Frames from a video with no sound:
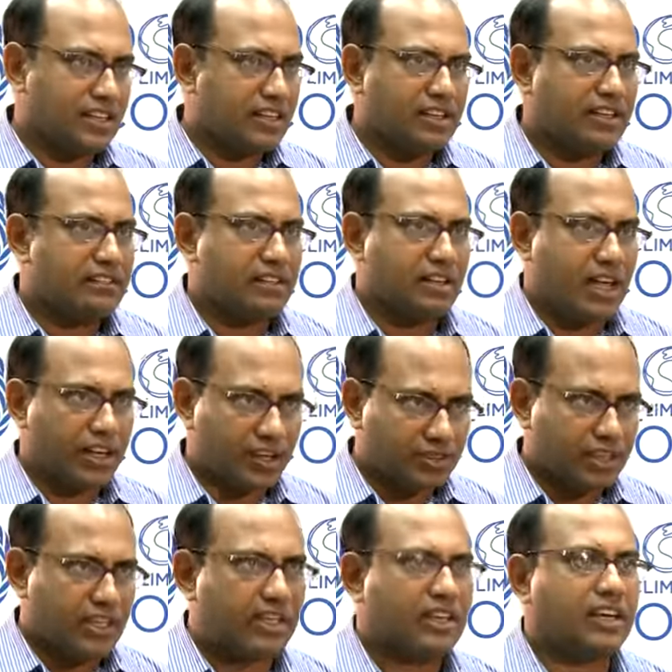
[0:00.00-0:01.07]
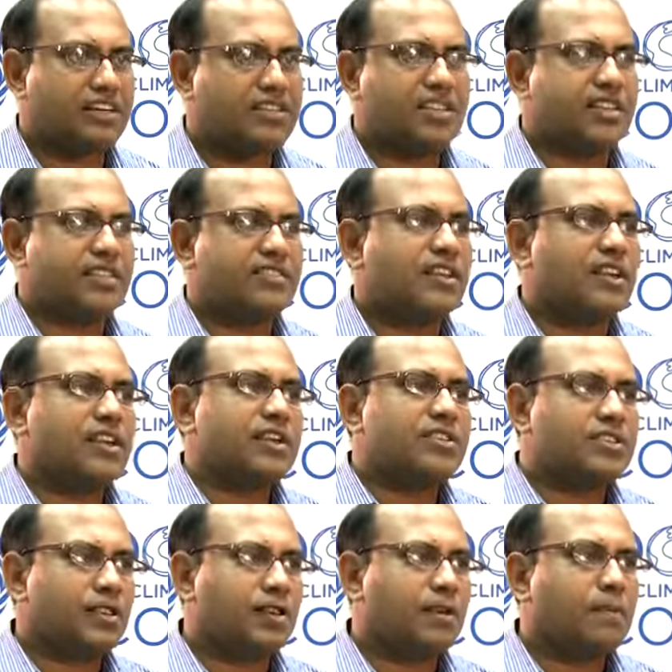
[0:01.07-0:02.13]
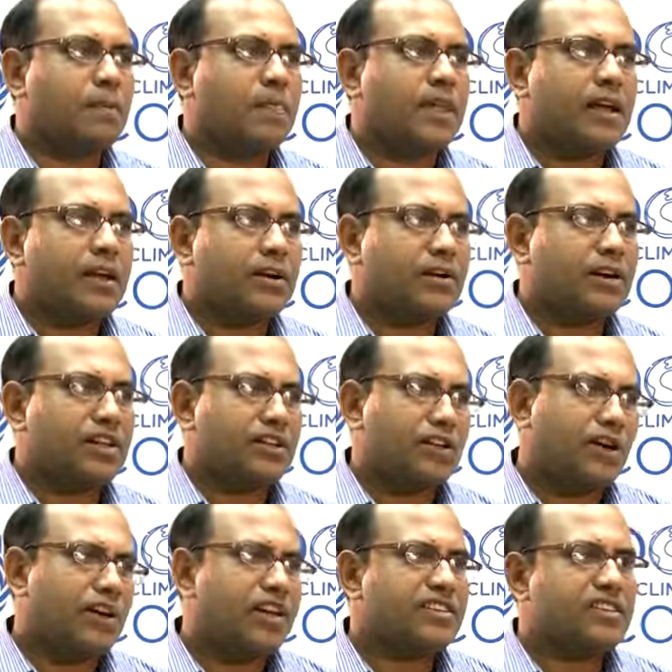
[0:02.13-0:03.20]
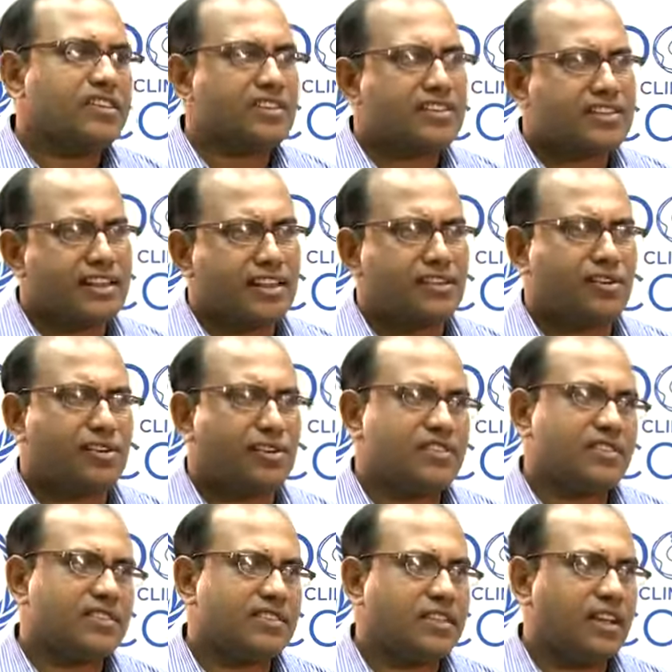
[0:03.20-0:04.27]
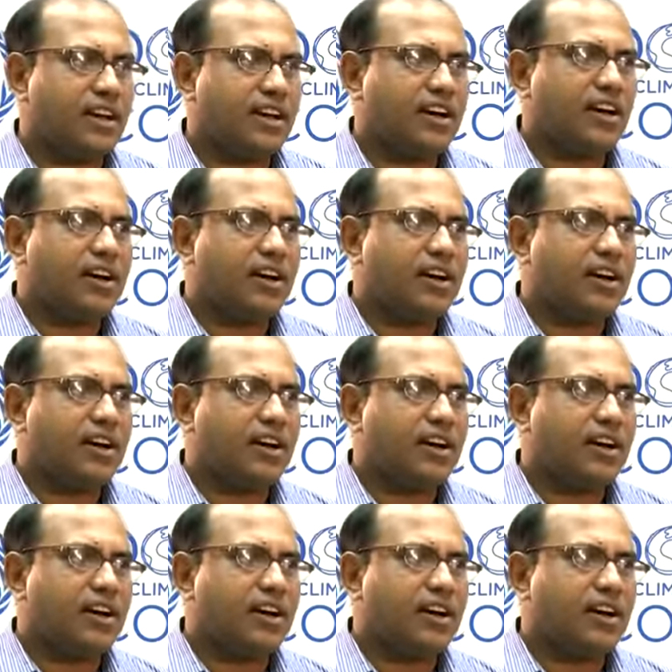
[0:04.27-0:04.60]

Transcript: in, around the countries so local knowledge indigenous knowledge is the